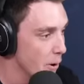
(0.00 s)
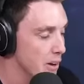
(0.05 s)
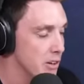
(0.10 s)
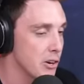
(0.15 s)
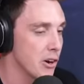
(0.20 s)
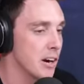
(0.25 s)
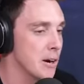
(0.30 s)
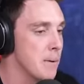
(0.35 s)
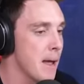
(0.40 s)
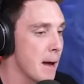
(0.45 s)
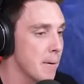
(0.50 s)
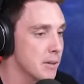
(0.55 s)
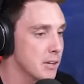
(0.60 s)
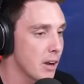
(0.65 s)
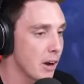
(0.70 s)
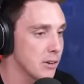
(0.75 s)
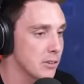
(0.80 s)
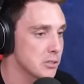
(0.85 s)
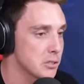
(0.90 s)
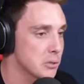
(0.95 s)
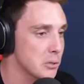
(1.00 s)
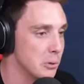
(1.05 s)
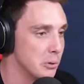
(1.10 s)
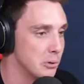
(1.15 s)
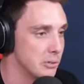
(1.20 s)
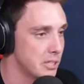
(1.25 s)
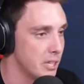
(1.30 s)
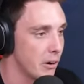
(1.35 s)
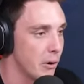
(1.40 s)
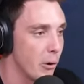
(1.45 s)
first ever win in
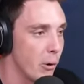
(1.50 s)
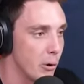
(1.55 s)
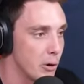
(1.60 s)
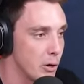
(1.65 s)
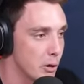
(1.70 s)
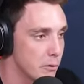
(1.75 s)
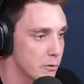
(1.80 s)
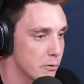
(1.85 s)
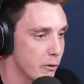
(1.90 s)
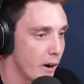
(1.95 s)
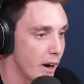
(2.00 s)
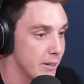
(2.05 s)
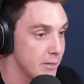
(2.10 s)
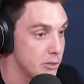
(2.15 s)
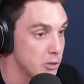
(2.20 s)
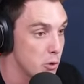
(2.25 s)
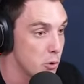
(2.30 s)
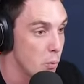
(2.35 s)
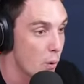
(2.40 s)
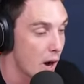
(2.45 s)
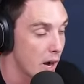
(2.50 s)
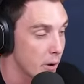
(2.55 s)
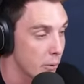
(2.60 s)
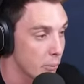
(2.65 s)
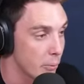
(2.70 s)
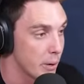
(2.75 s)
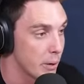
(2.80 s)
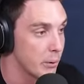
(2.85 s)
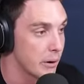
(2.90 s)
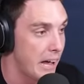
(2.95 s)
Fortnite. He had the time of his
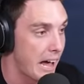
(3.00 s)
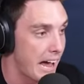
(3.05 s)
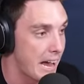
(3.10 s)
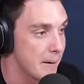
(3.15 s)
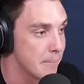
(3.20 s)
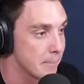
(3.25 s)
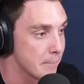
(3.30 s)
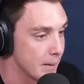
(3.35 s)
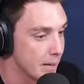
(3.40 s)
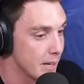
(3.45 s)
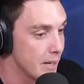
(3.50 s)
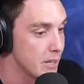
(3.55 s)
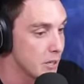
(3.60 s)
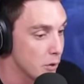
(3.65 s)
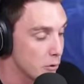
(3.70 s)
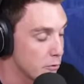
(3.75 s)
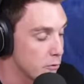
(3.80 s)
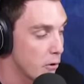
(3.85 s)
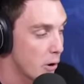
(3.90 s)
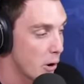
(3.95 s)
life. He was very